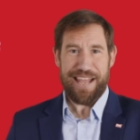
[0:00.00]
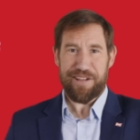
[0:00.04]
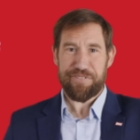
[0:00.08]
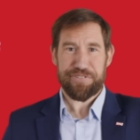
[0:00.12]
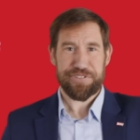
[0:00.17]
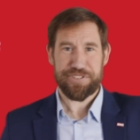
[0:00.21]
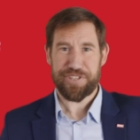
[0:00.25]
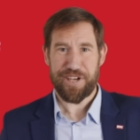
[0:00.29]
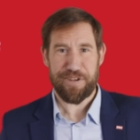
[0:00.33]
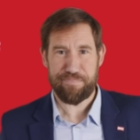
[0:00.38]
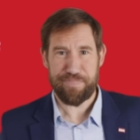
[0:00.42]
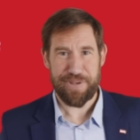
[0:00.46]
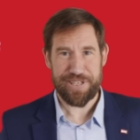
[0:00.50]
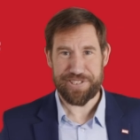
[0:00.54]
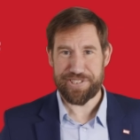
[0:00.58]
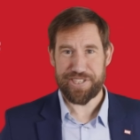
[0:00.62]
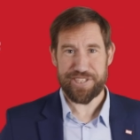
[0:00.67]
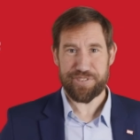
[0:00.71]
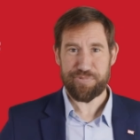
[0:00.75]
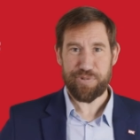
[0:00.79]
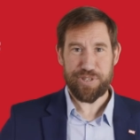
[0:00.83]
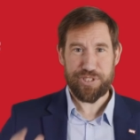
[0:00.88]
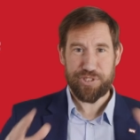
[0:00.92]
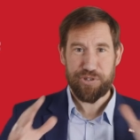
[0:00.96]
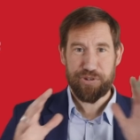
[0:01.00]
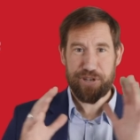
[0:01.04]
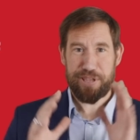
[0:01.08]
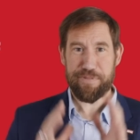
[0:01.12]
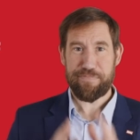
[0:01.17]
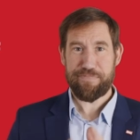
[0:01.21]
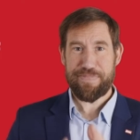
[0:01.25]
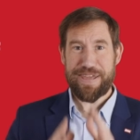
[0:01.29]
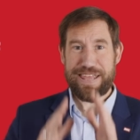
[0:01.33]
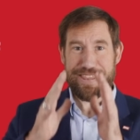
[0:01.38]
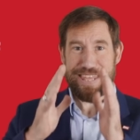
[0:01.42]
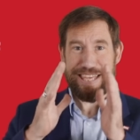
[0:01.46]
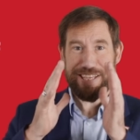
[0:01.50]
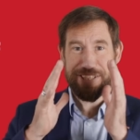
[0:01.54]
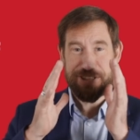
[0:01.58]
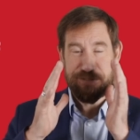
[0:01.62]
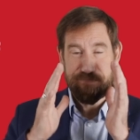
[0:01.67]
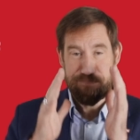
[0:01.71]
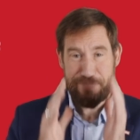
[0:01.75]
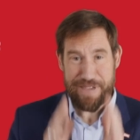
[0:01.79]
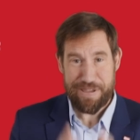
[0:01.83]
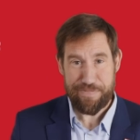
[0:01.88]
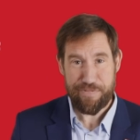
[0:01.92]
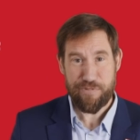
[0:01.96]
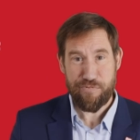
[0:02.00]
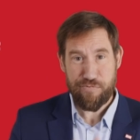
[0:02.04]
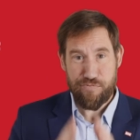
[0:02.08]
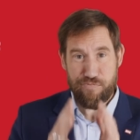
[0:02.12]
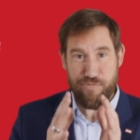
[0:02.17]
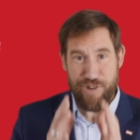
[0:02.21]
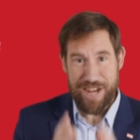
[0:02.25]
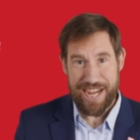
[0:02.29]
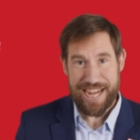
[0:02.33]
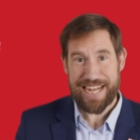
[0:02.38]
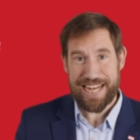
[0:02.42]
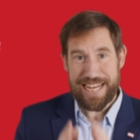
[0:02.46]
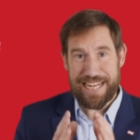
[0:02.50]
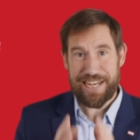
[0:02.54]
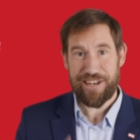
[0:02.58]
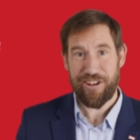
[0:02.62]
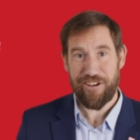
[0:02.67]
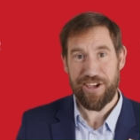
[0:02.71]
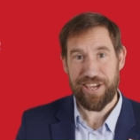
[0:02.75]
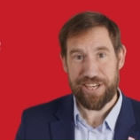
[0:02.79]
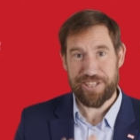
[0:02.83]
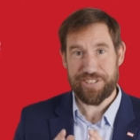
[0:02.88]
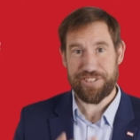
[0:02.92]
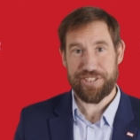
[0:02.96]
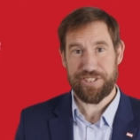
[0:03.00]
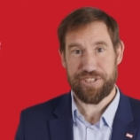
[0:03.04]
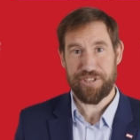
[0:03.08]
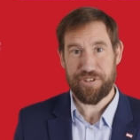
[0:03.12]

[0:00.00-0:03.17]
outside business. We're talking things that people really like to